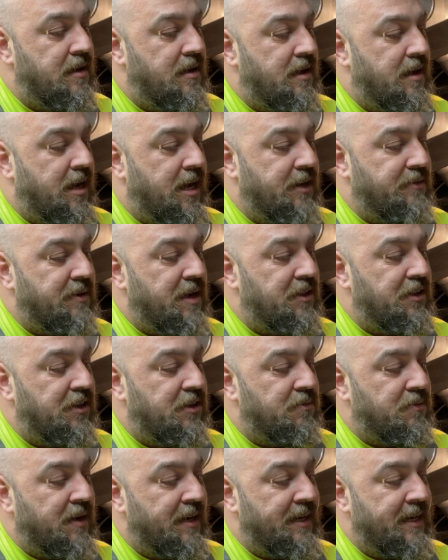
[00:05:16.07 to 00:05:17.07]
I'd rather you
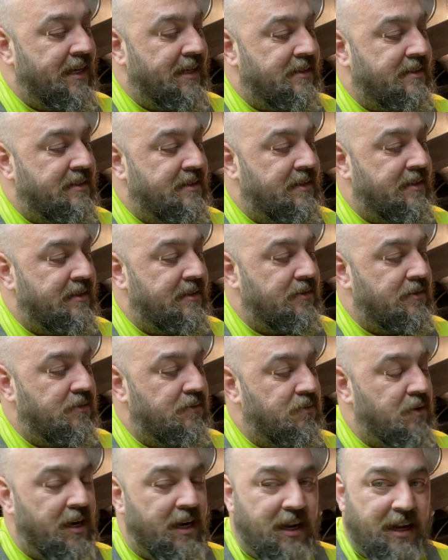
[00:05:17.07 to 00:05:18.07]
run this,
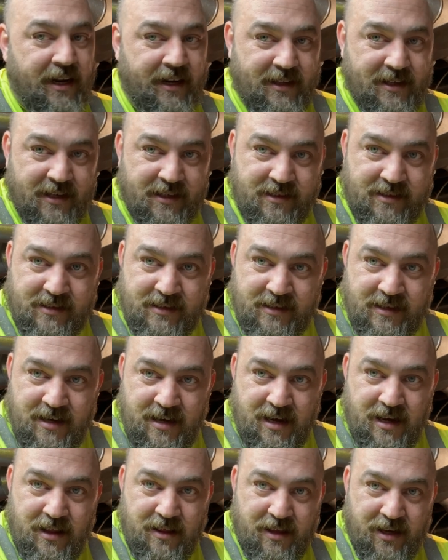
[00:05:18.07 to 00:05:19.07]
run it like this,
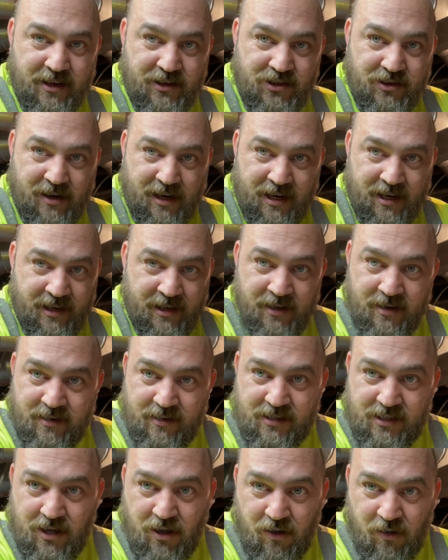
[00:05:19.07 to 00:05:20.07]
than trying to,
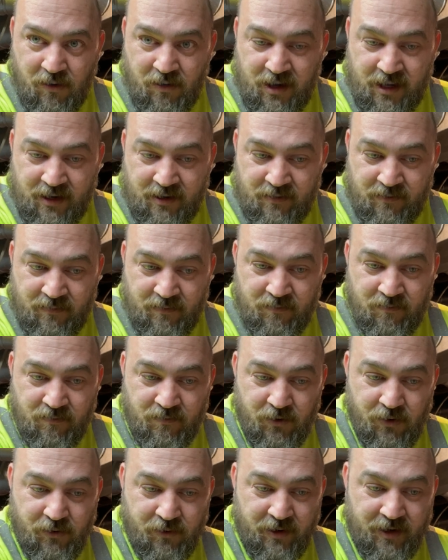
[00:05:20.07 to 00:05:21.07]
to hone it and
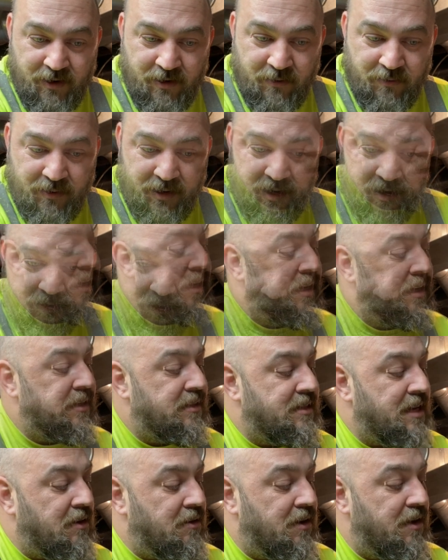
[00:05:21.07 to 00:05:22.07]
ruin it or whatever. That's
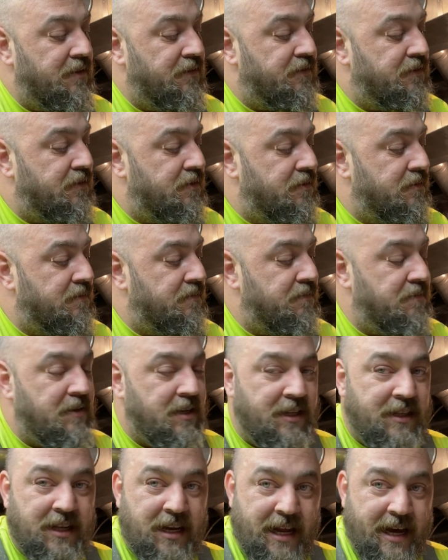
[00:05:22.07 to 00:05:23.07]
how I've done
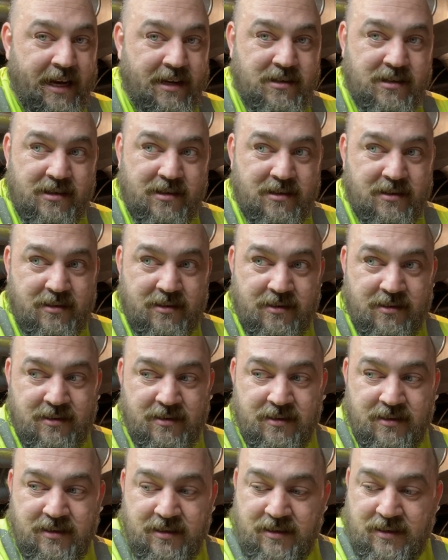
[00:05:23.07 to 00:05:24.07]
the last,
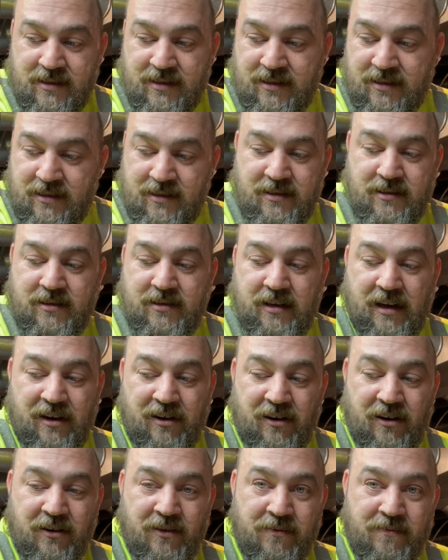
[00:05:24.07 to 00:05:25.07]
I don't
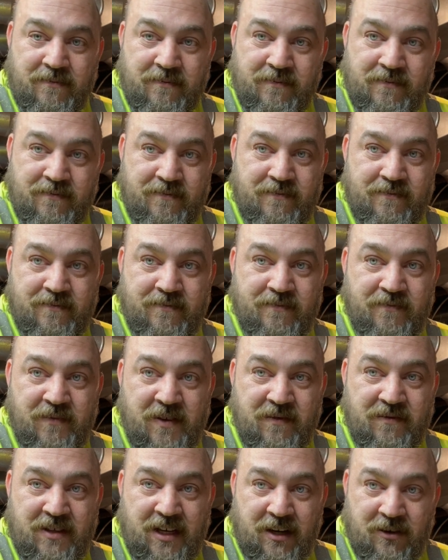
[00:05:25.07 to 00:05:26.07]
know,
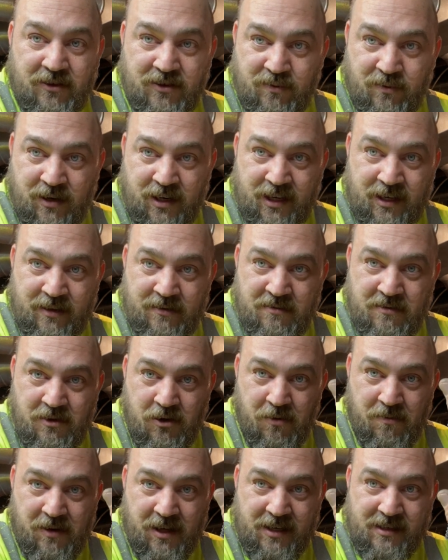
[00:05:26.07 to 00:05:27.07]
15 or 20
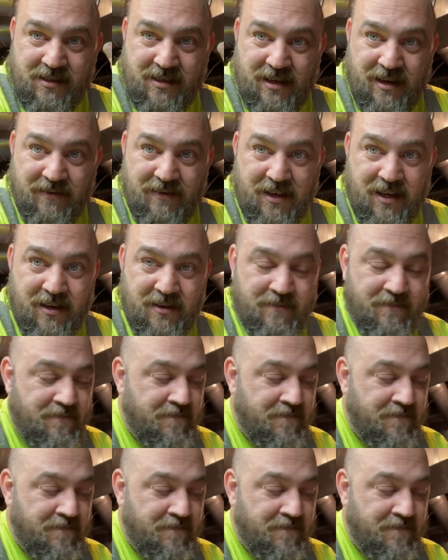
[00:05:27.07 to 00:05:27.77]
Homelites that I've done.